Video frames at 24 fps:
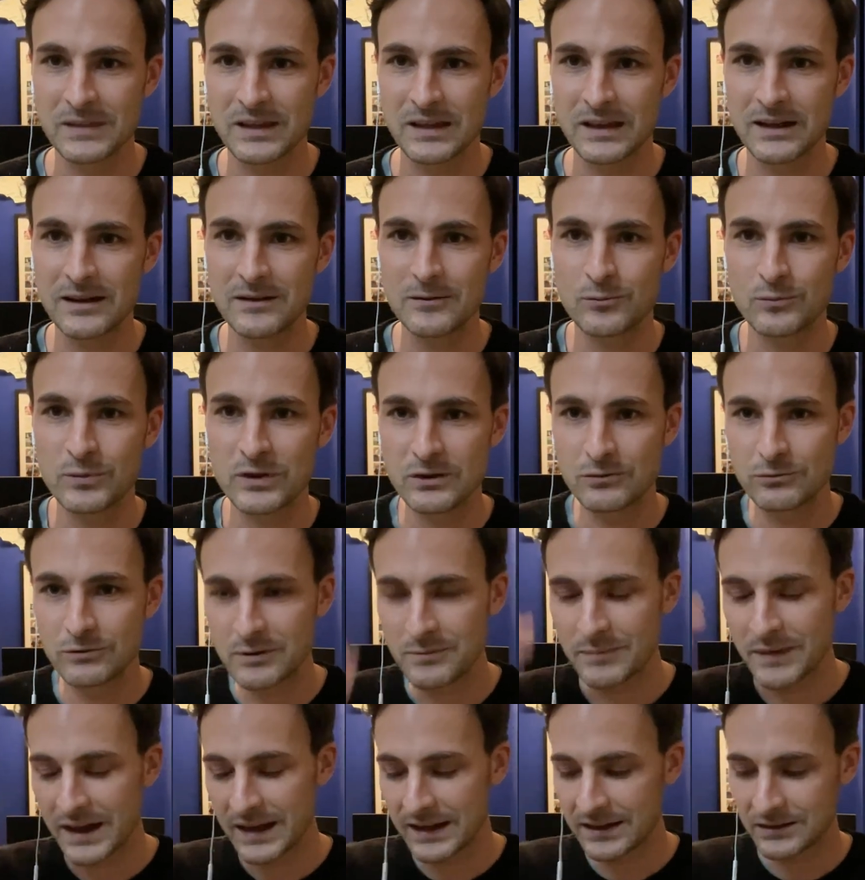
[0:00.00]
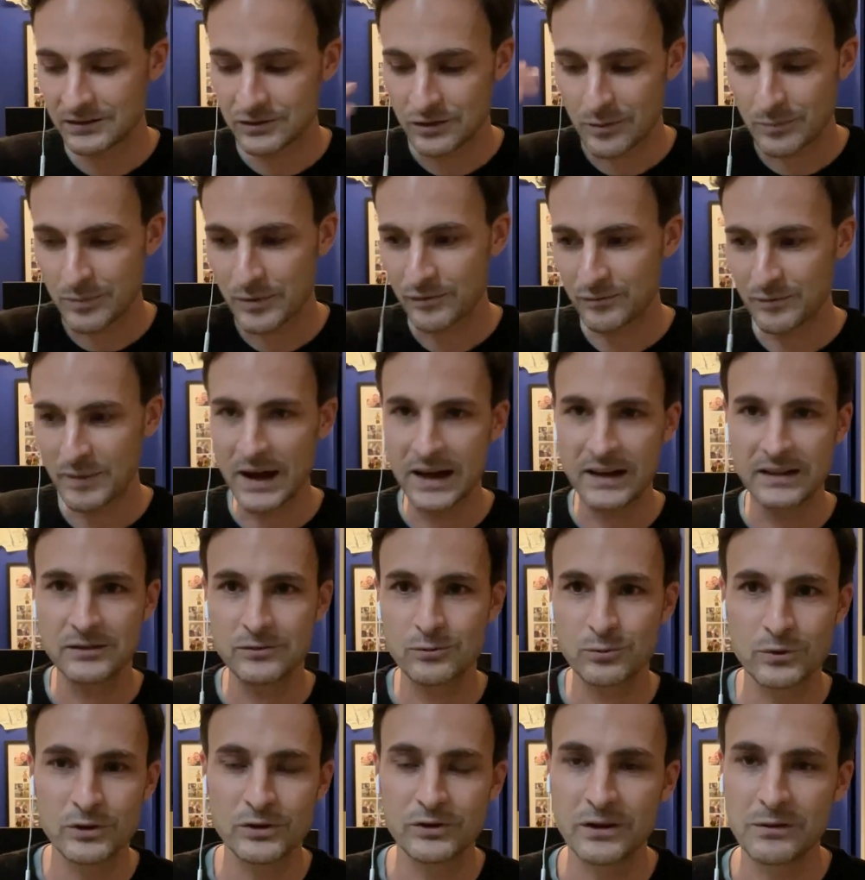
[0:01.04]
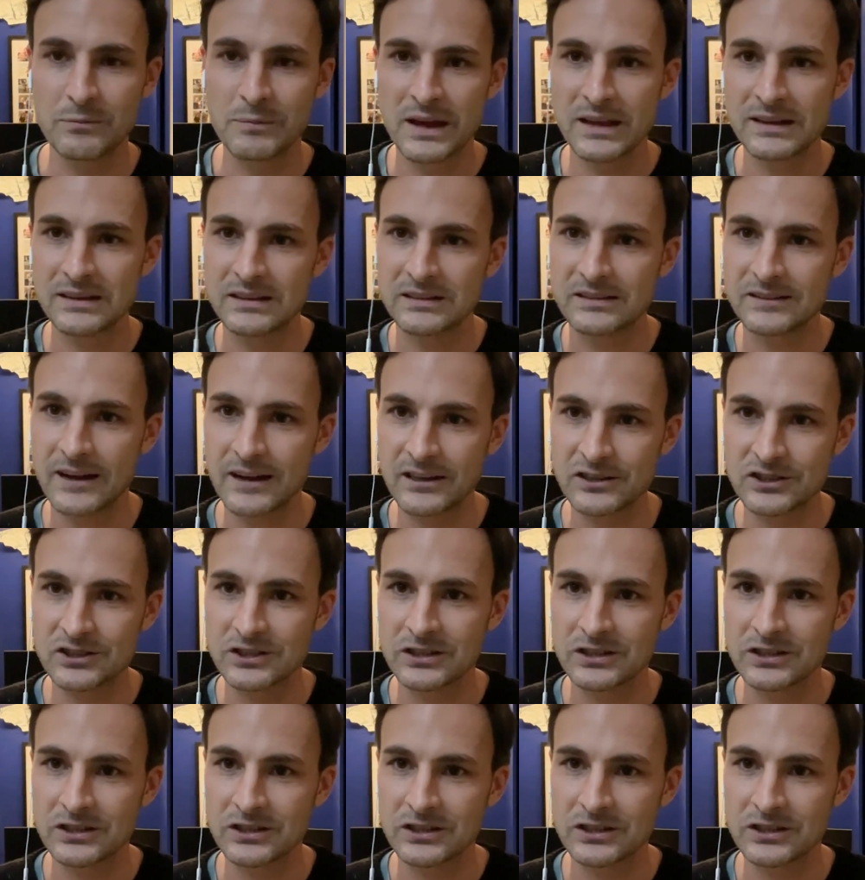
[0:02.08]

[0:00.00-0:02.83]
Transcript: yeah, we remain top of mind. We remain in touch.